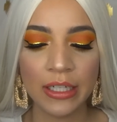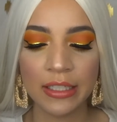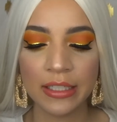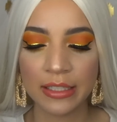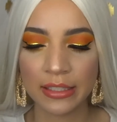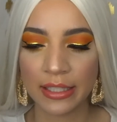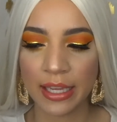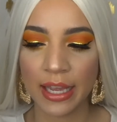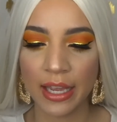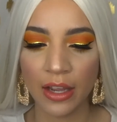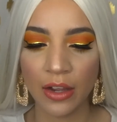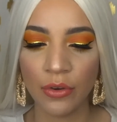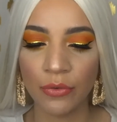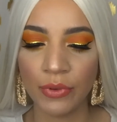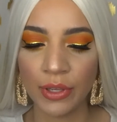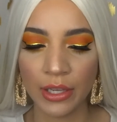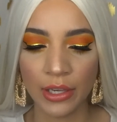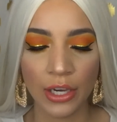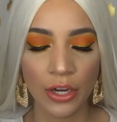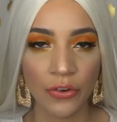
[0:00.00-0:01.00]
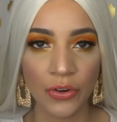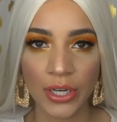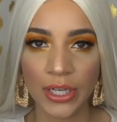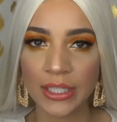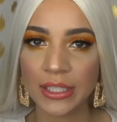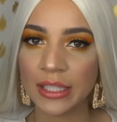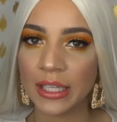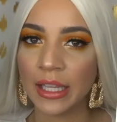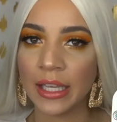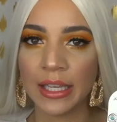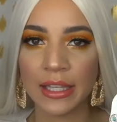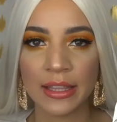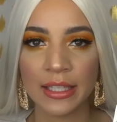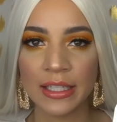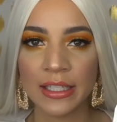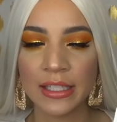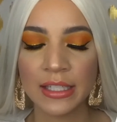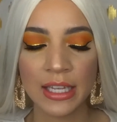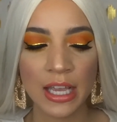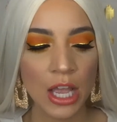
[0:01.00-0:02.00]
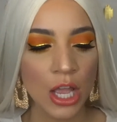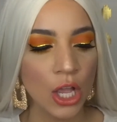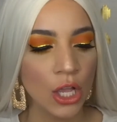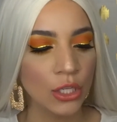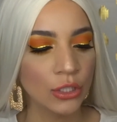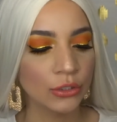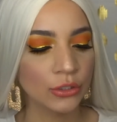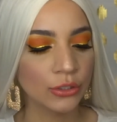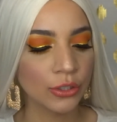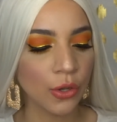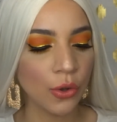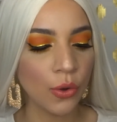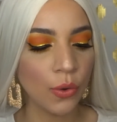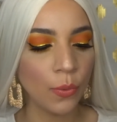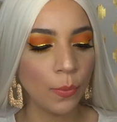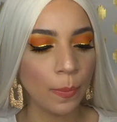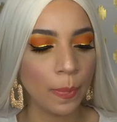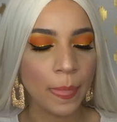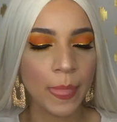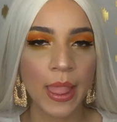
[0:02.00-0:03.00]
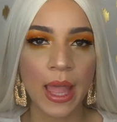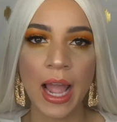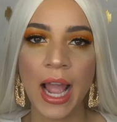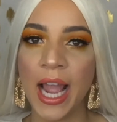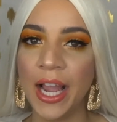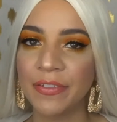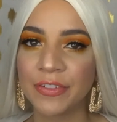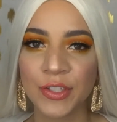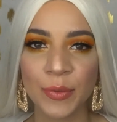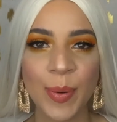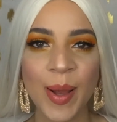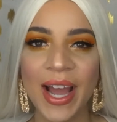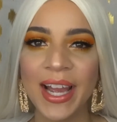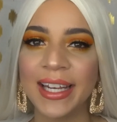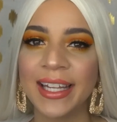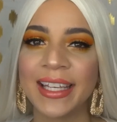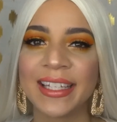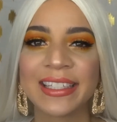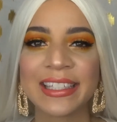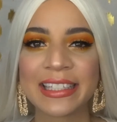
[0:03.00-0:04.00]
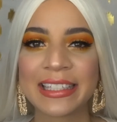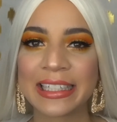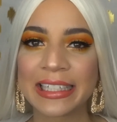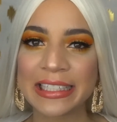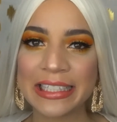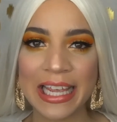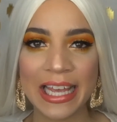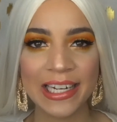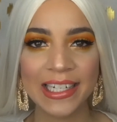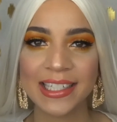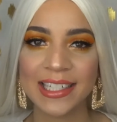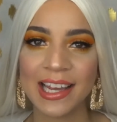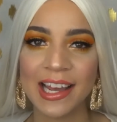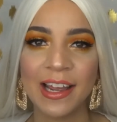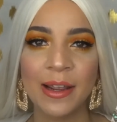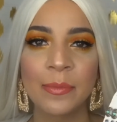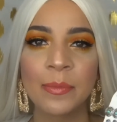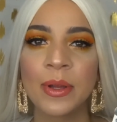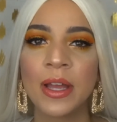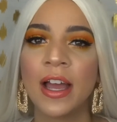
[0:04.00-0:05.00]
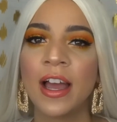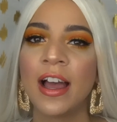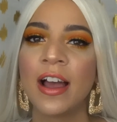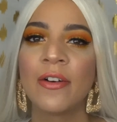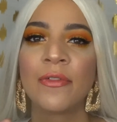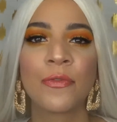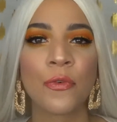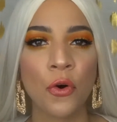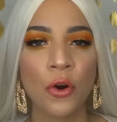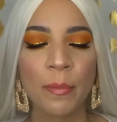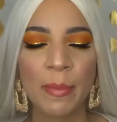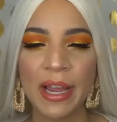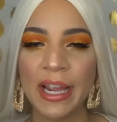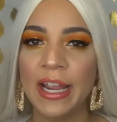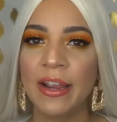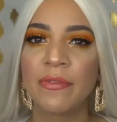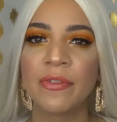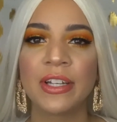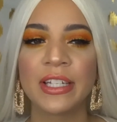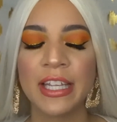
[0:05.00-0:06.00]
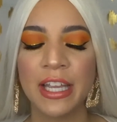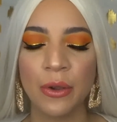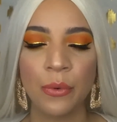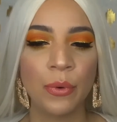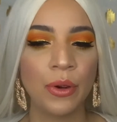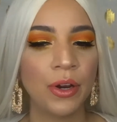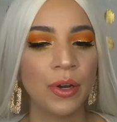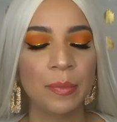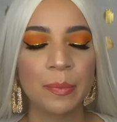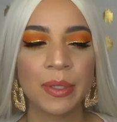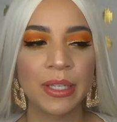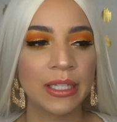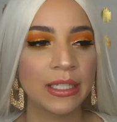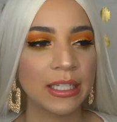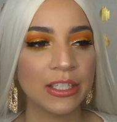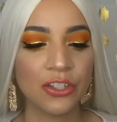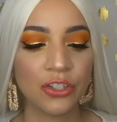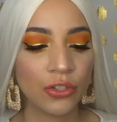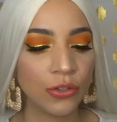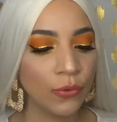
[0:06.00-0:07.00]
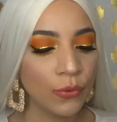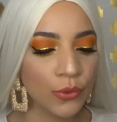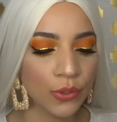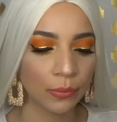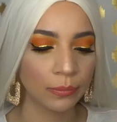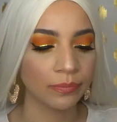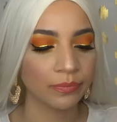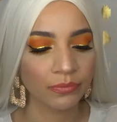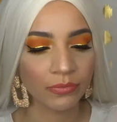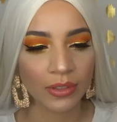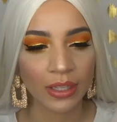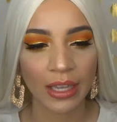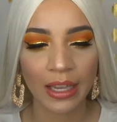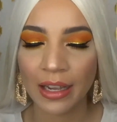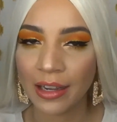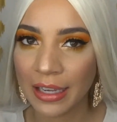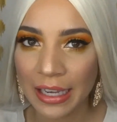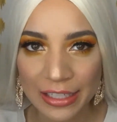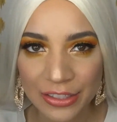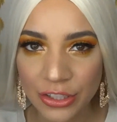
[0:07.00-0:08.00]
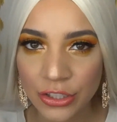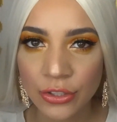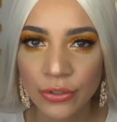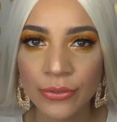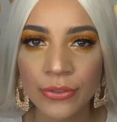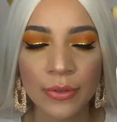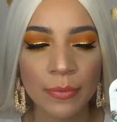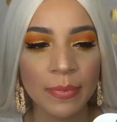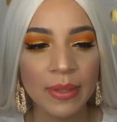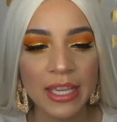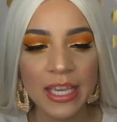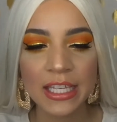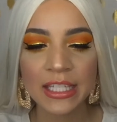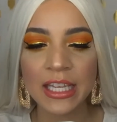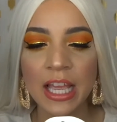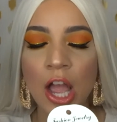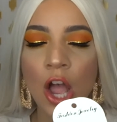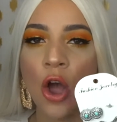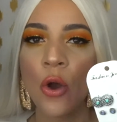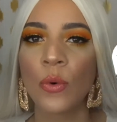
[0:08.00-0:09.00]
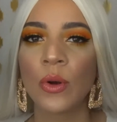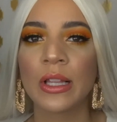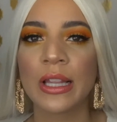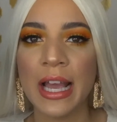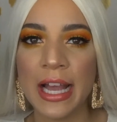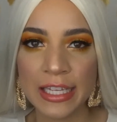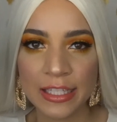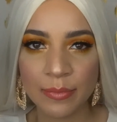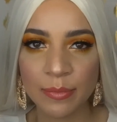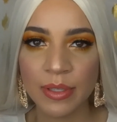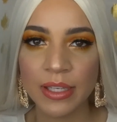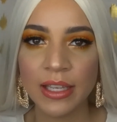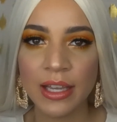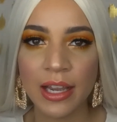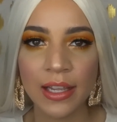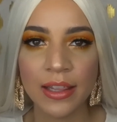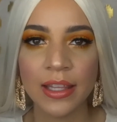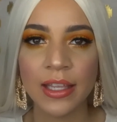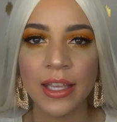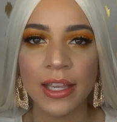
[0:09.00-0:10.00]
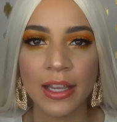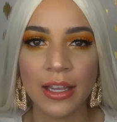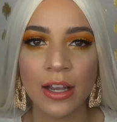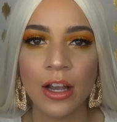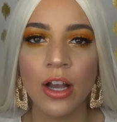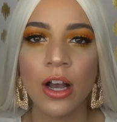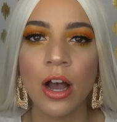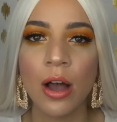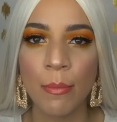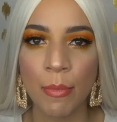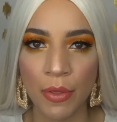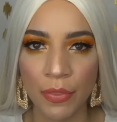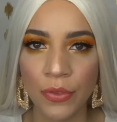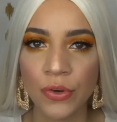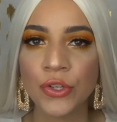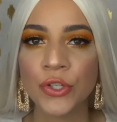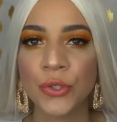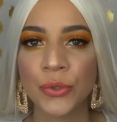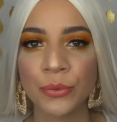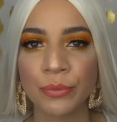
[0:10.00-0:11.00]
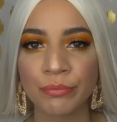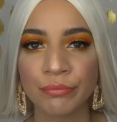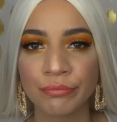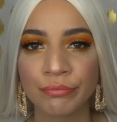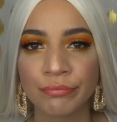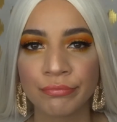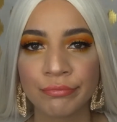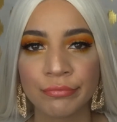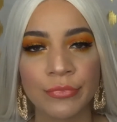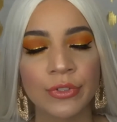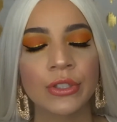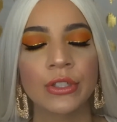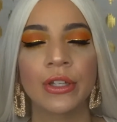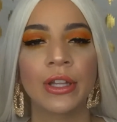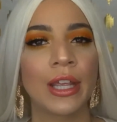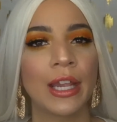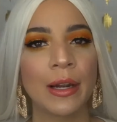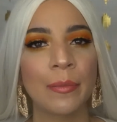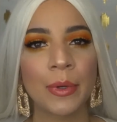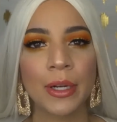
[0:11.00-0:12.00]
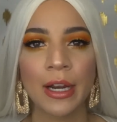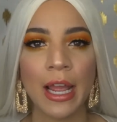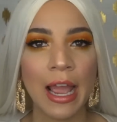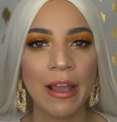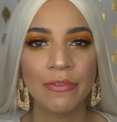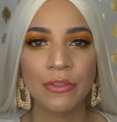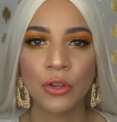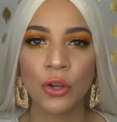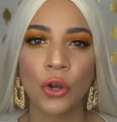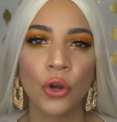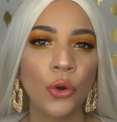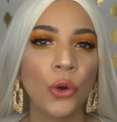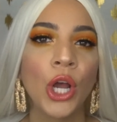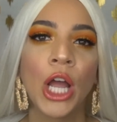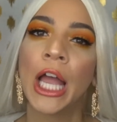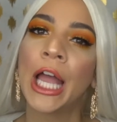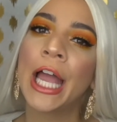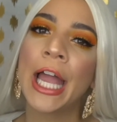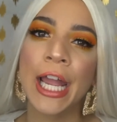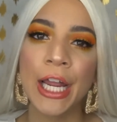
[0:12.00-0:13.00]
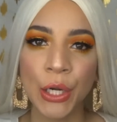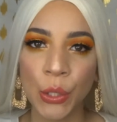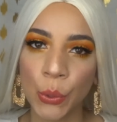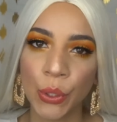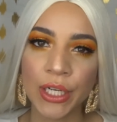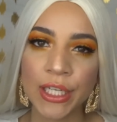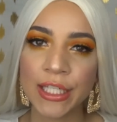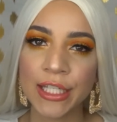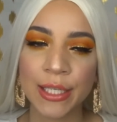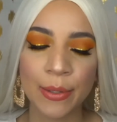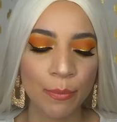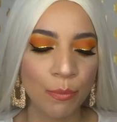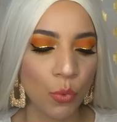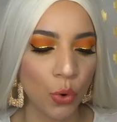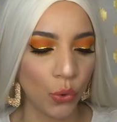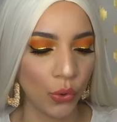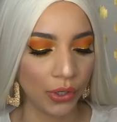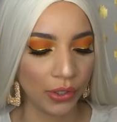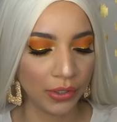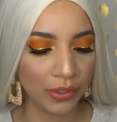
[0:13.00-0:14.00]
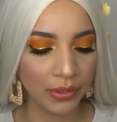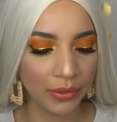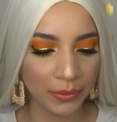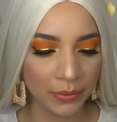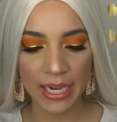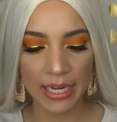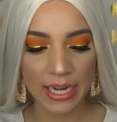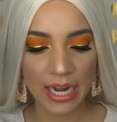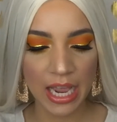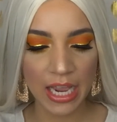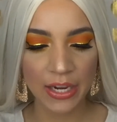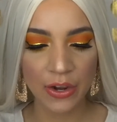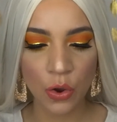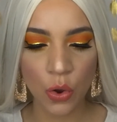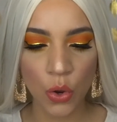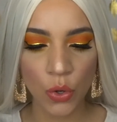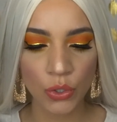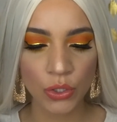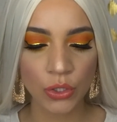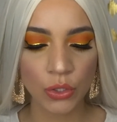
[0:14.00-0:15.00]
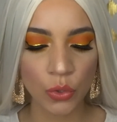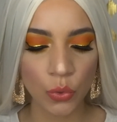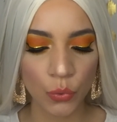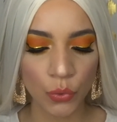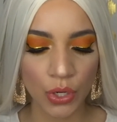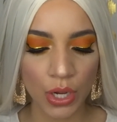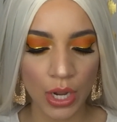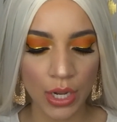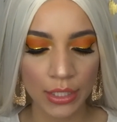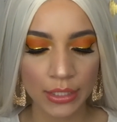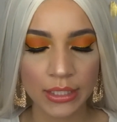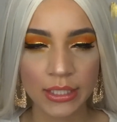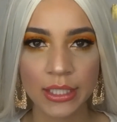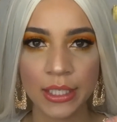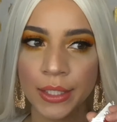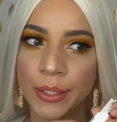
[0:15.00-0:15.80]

a set of earrings like this, so I have to buy like 6 at a time for my everyday wear because I just lose them. These will last me, I think, a month or 2. So then I'm gonna have to go and order some more. And I also got